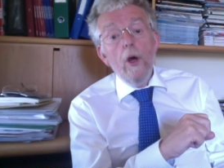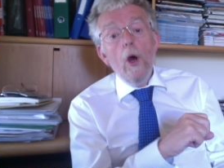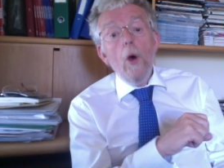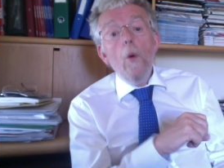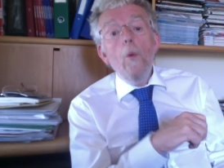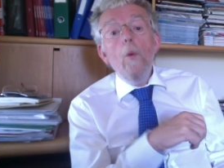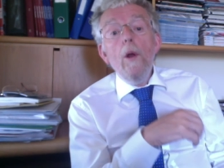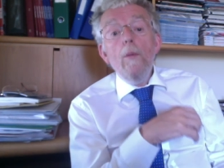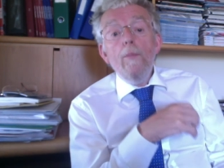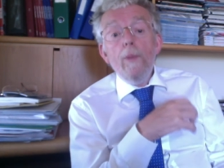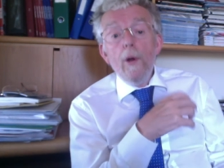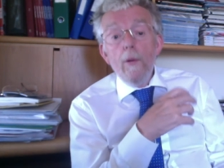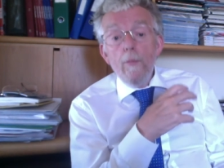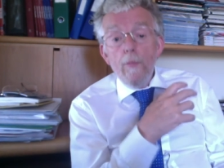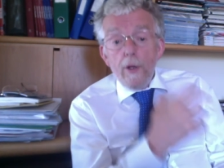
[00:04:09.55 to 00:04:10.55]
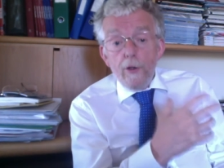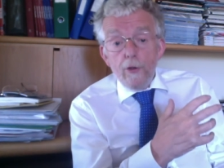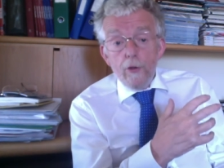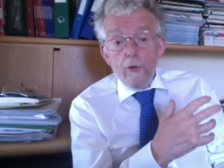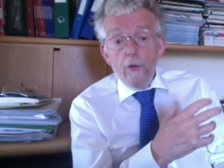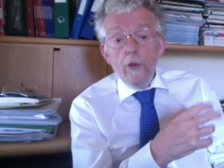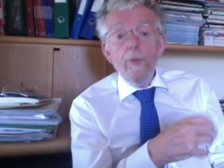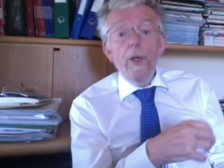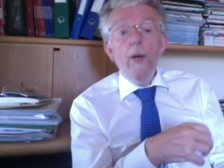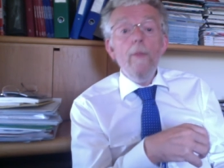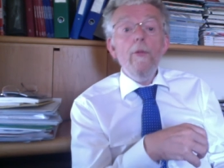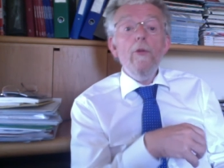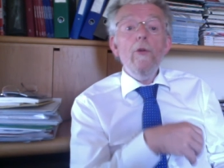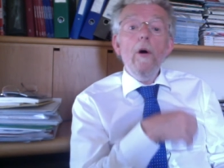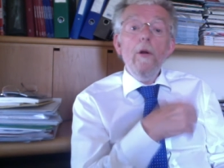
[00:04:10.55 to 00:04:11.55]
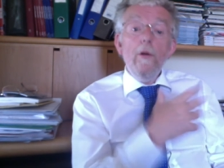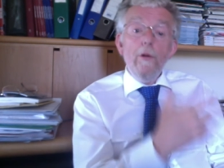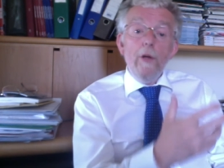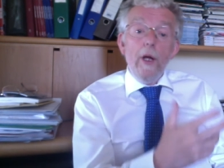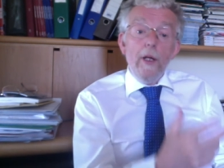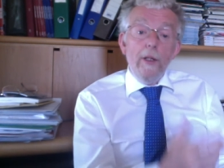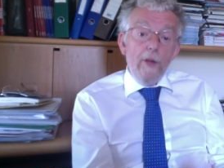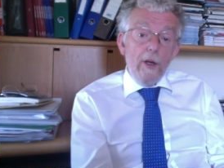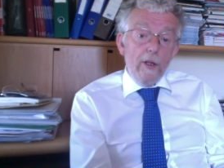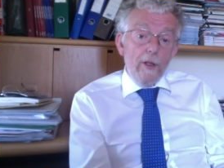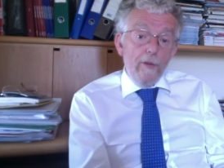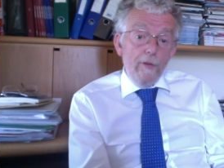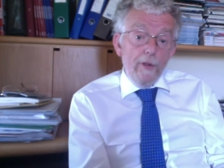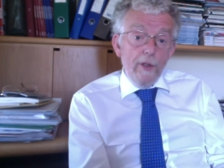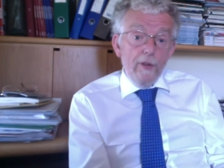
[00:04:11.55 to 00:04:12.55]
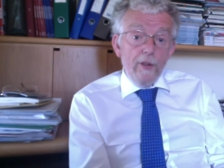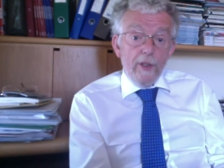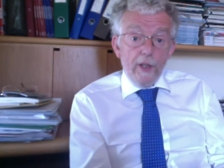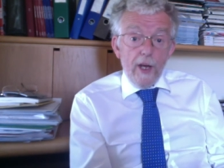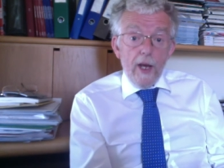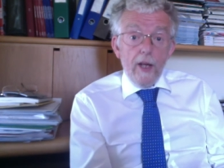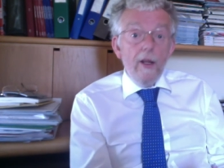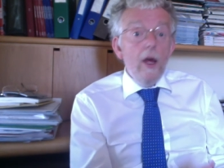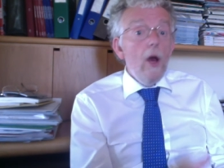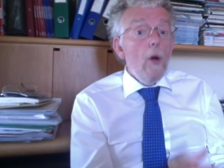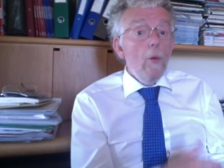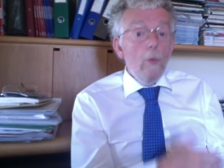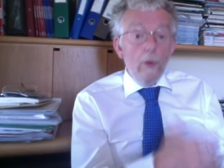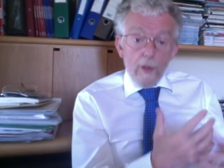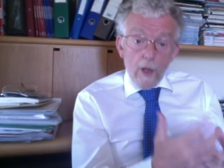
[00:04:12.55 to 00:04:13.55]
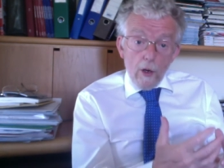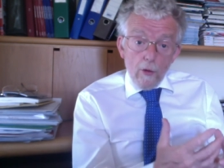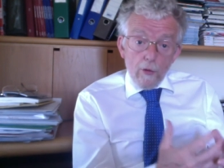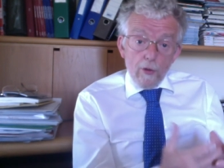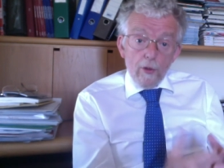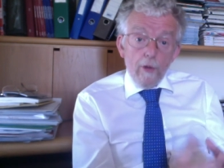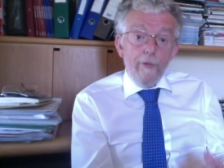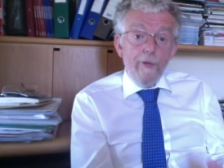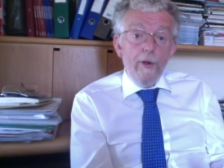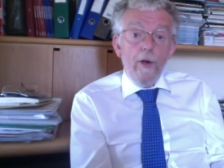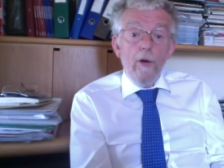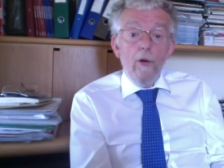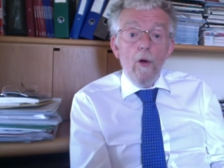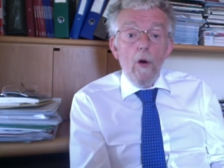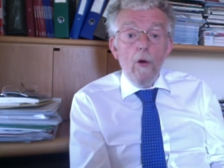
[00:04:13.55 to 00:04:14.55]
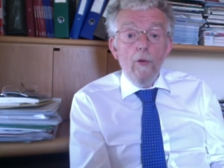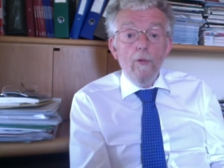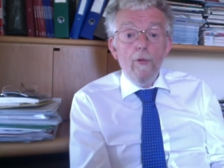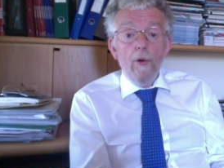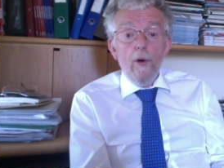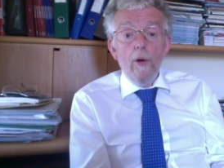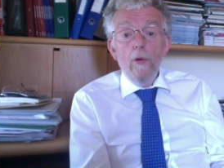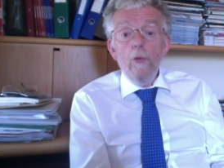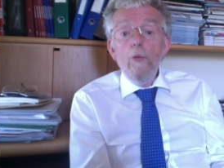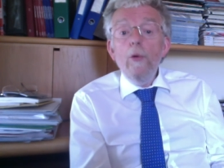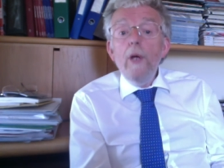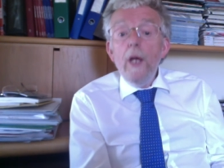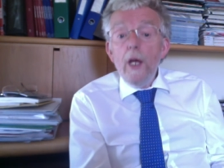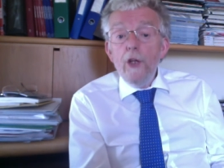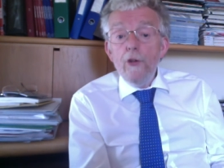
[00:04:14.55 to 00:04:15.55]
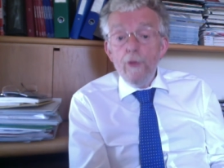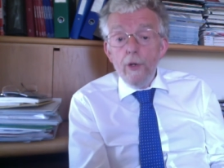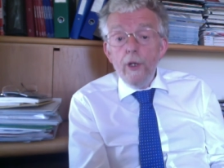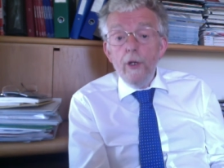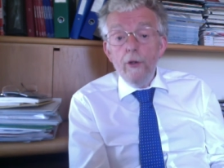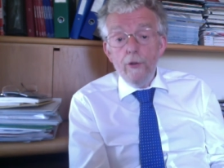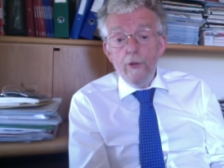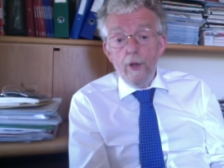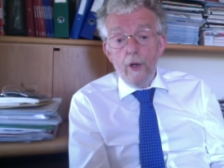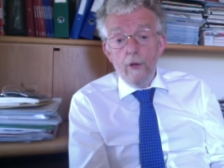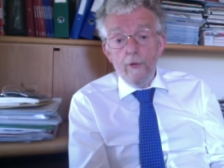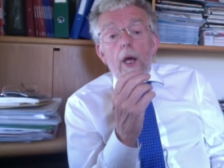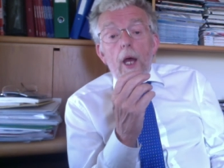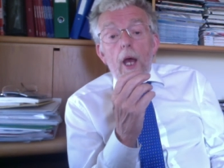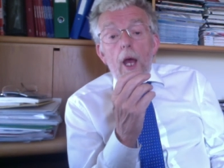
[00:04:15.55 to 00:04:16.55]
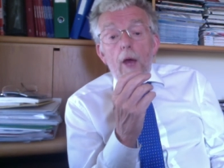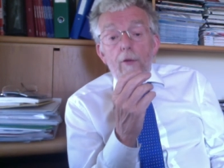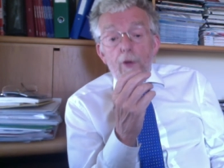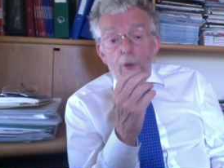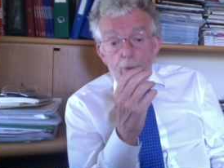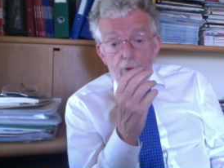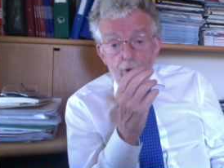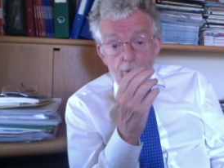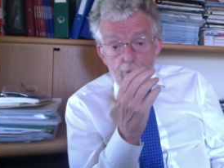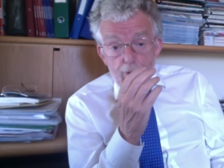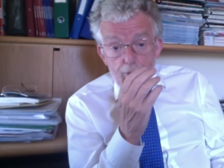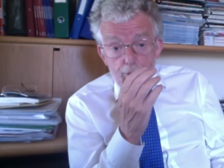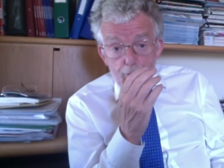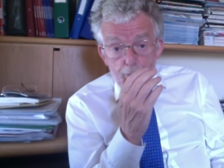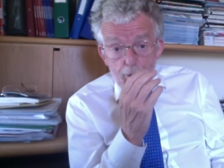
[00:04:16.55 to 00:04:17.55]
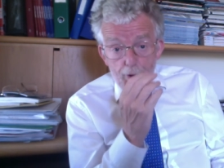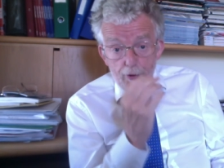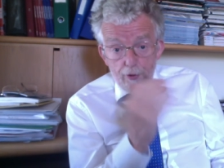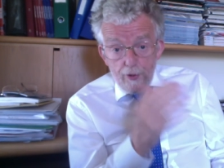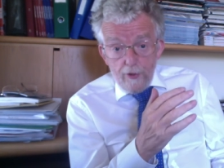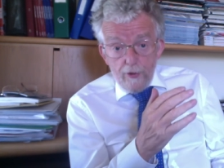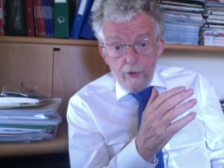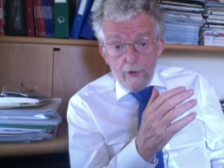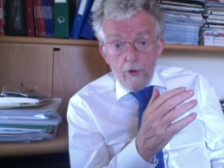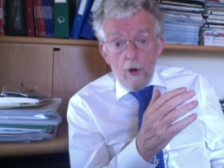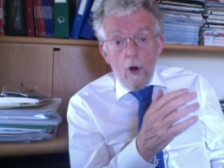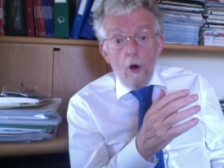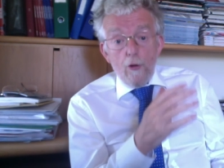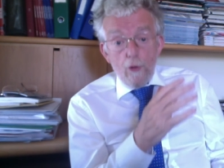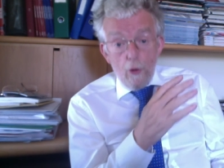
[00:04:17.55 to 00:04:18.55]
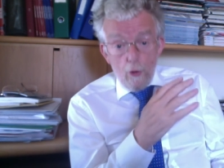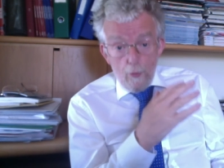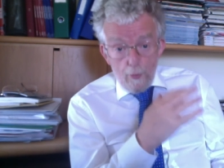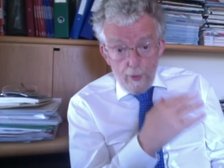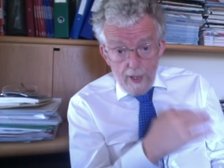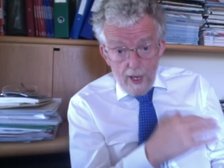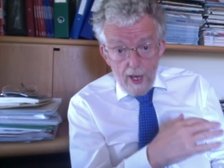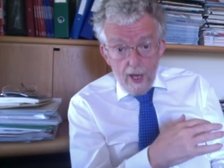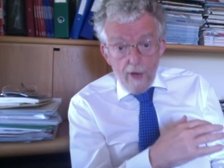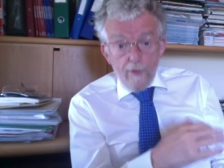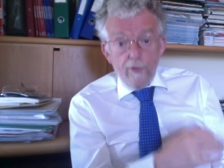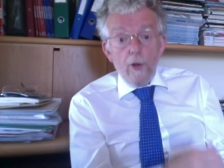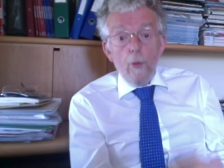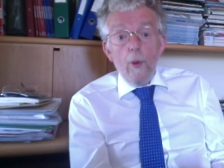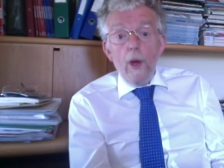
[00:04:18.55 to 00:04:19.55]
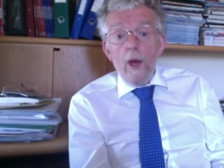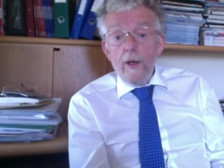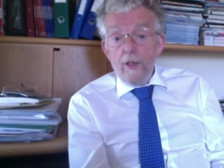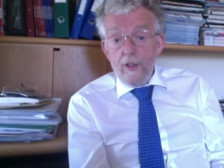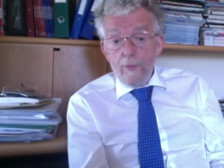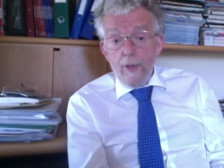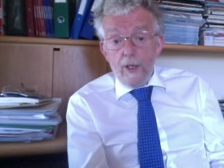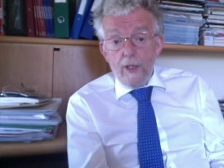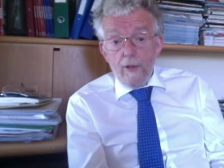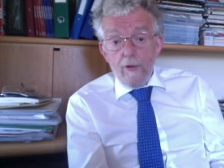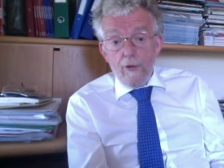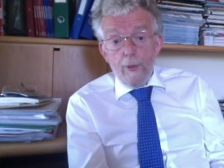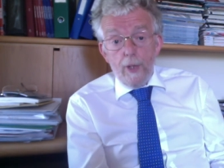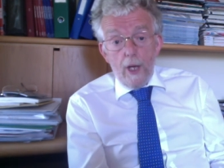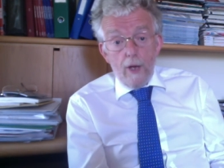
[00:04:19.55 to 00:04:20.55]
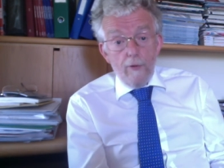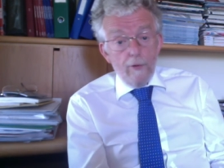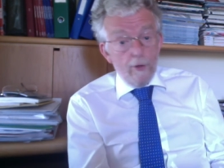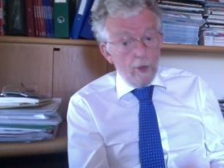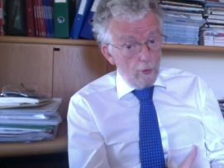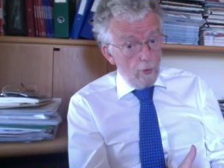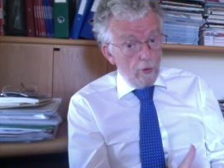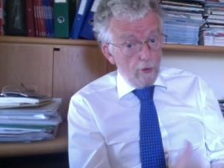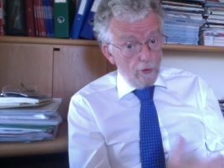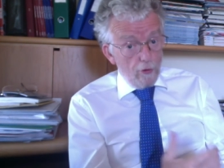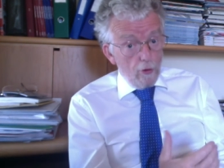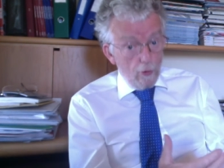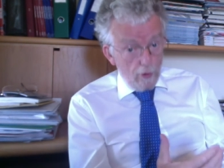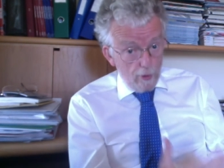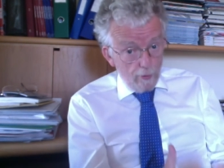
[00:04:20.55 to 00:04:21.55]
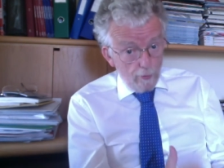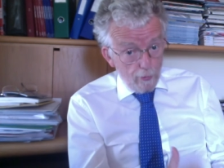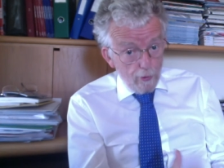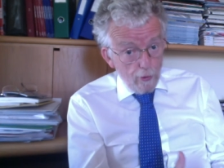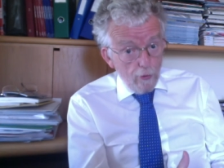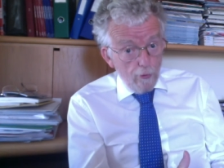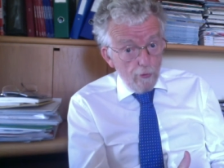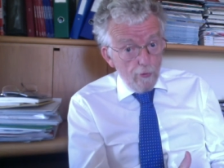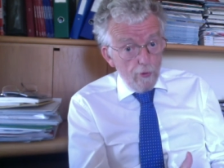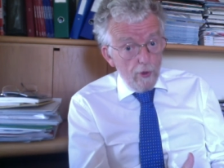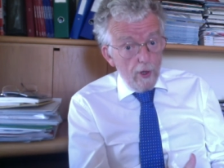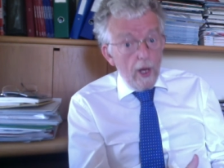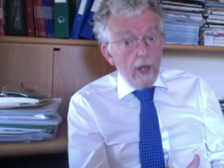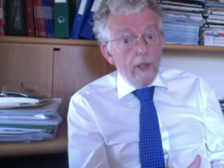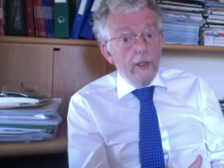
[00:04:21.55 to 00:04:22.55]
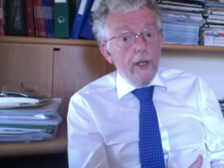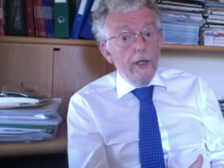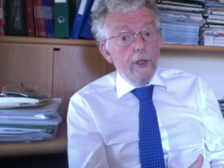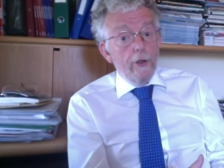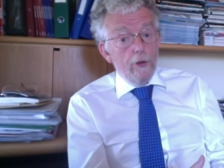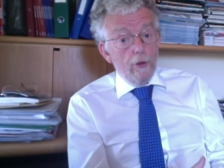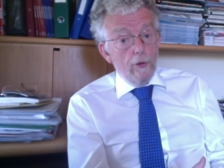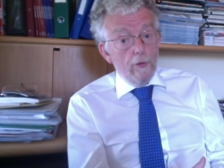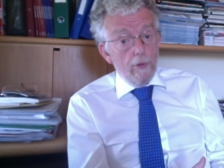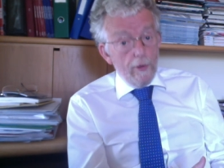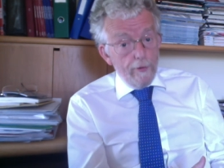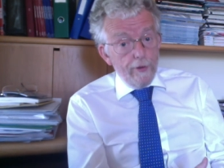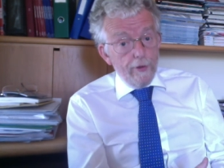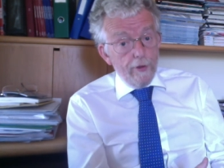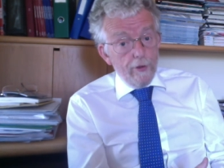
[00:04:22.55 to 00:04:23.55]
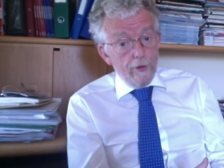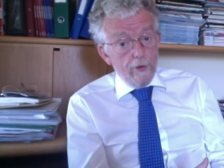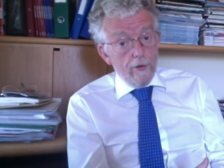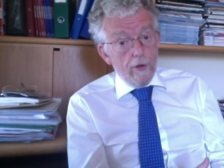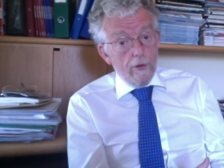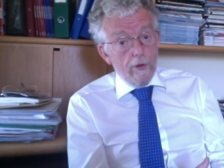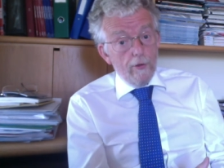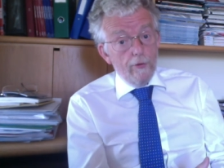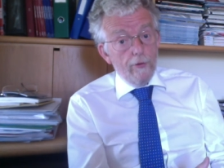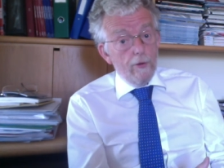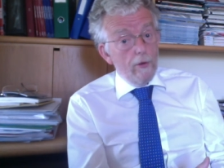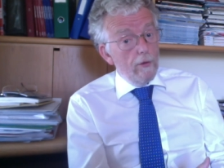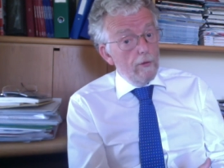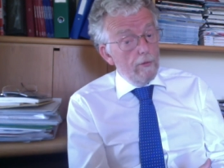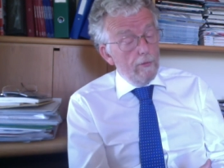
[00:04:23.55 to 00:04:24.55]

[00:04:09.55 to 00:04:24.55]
will permit you to be able to undertake these activities again without a fear of re-injuring yourself. If your symptoms persist or don't behave in the way I expect them to behave, in other words, don't improve, then you should revisit your doctor for